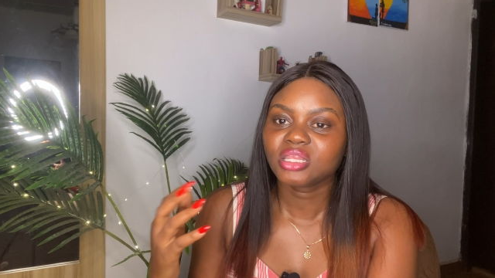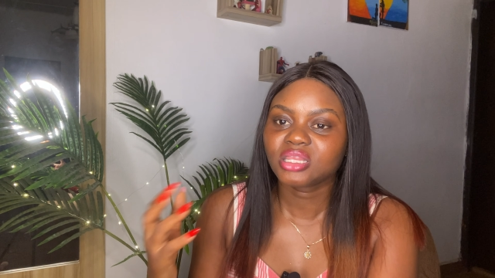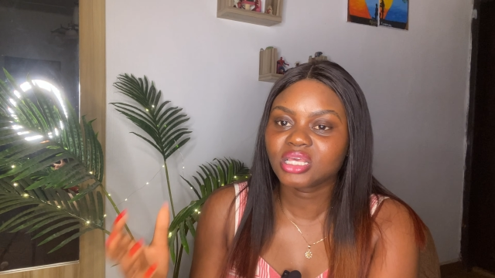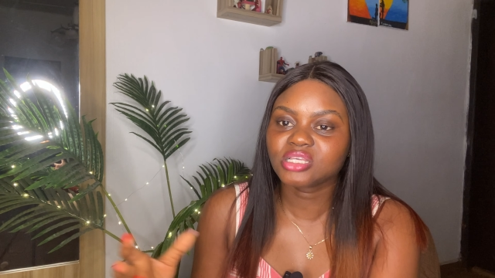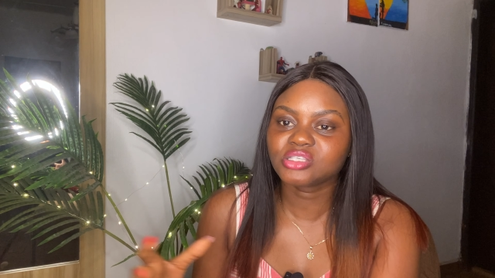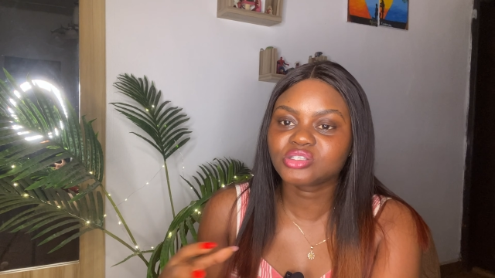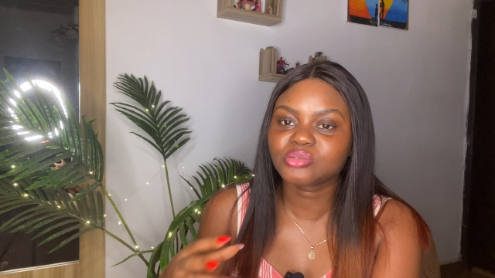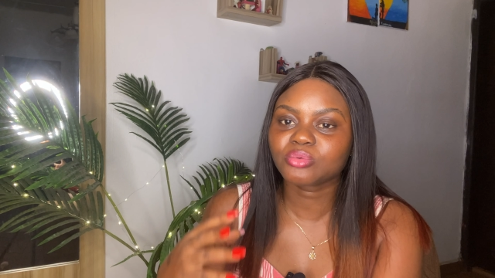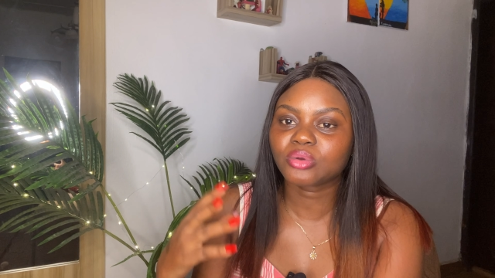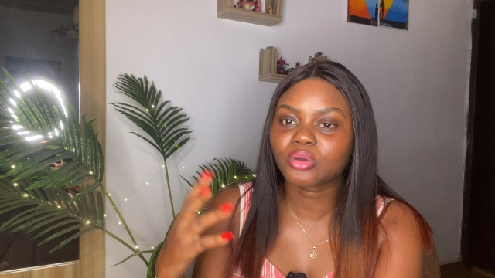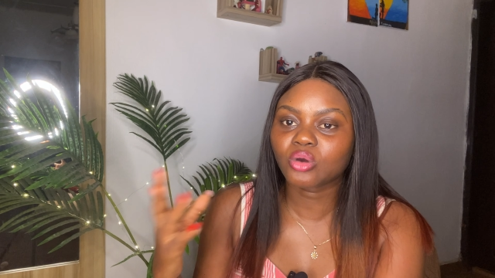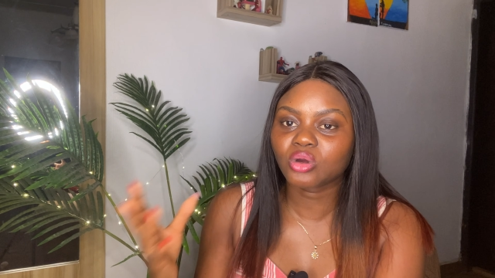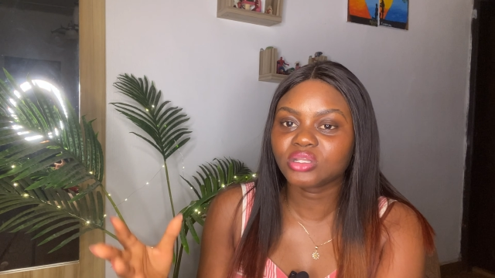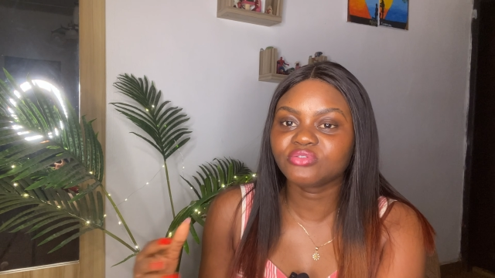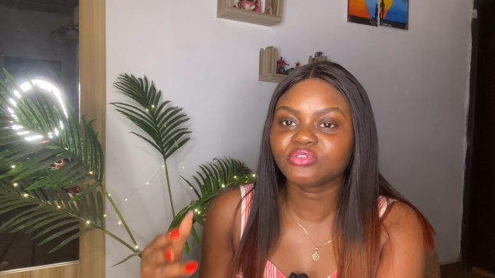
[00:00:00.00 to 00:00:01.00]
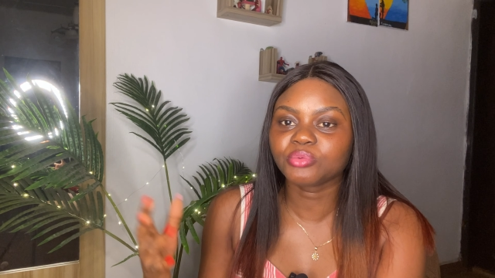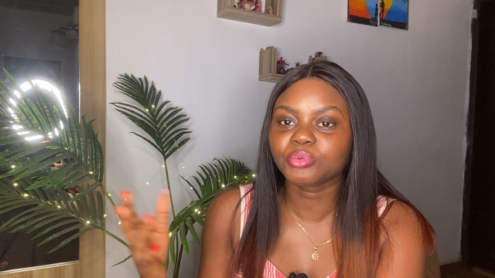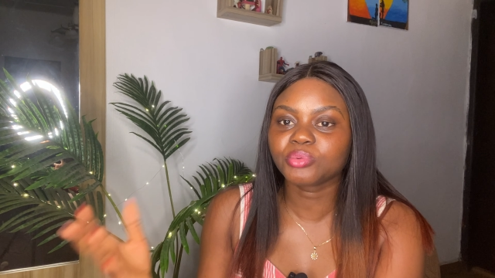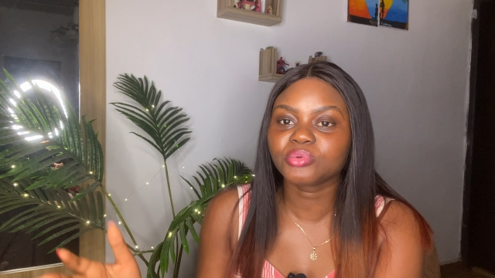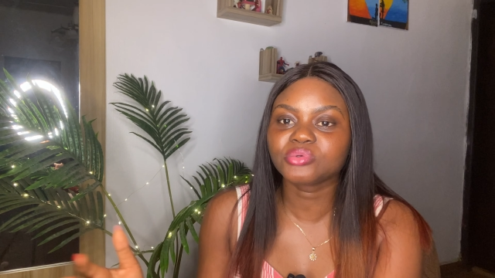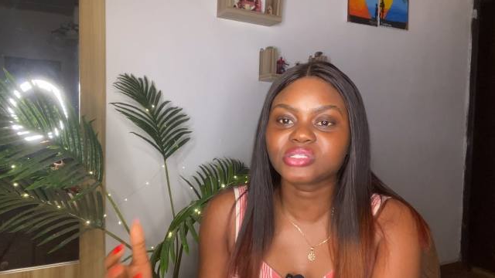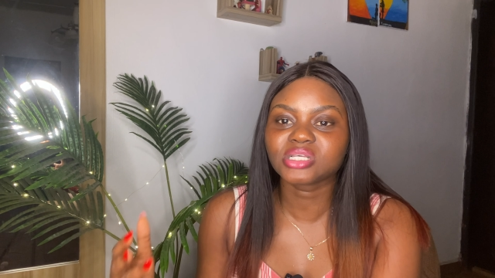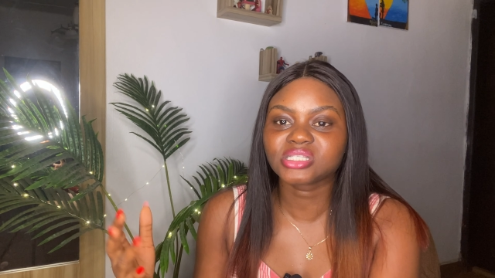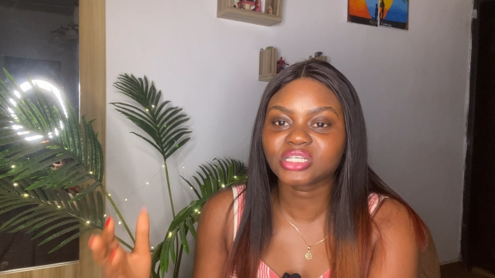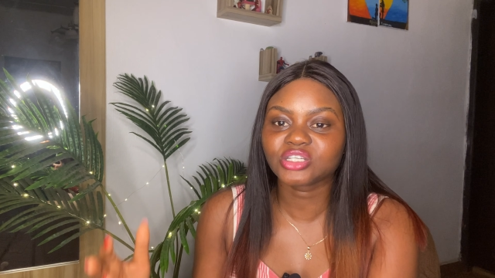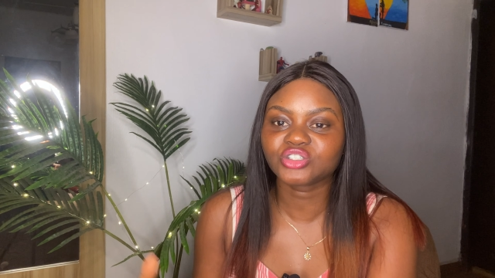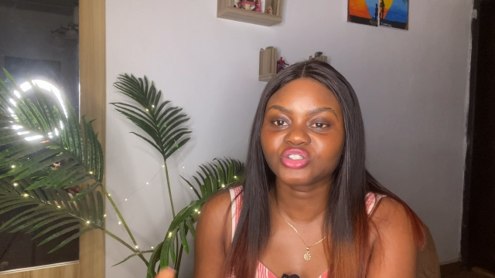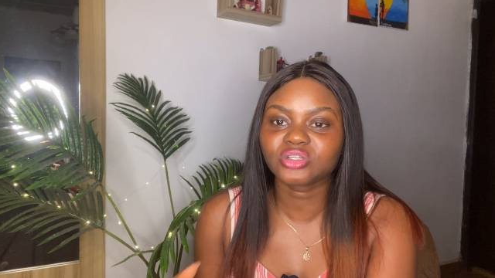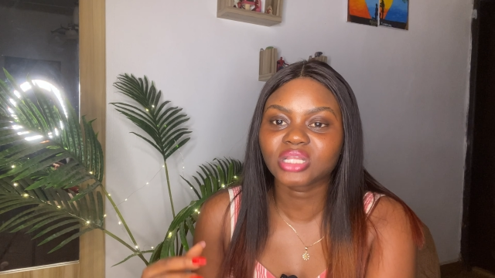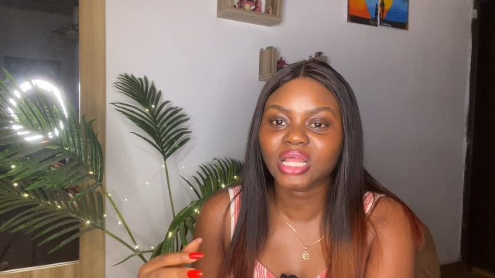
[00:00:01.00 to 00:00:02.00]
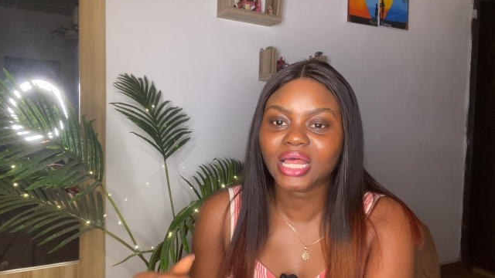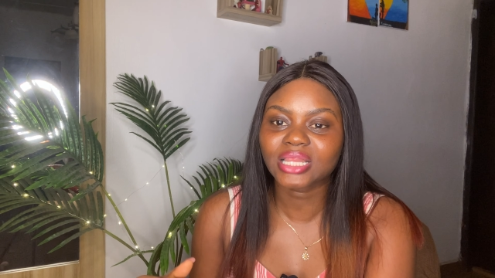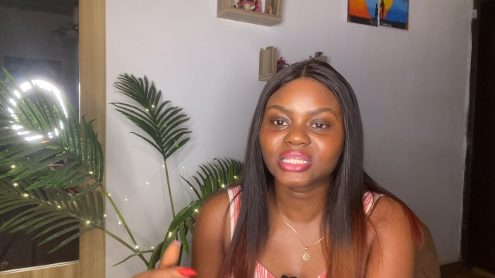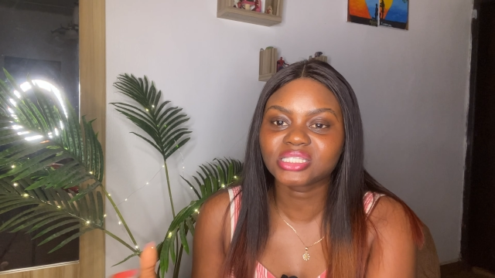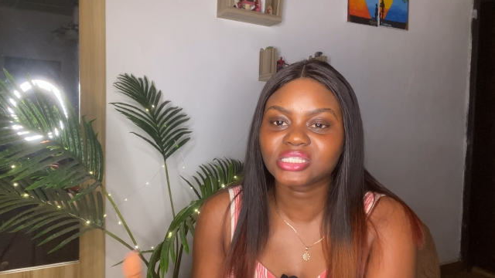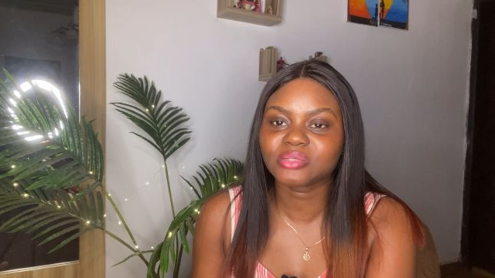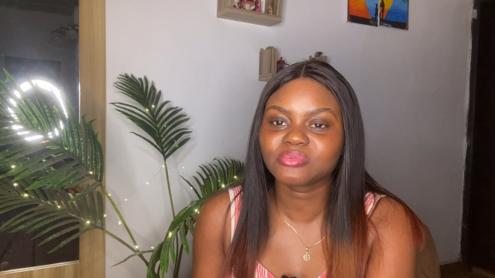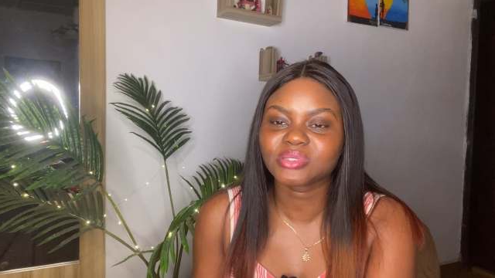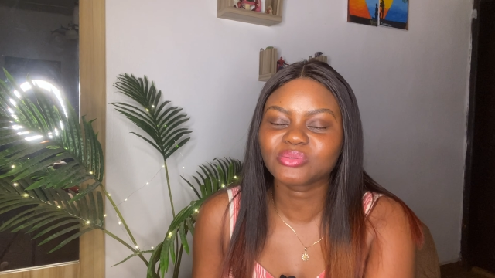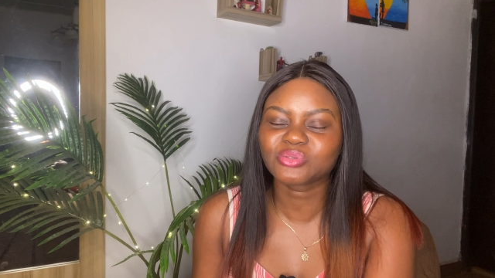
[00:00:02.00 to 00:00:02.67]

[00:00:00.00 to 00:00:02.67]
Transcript: things calling for people's attention at the same time.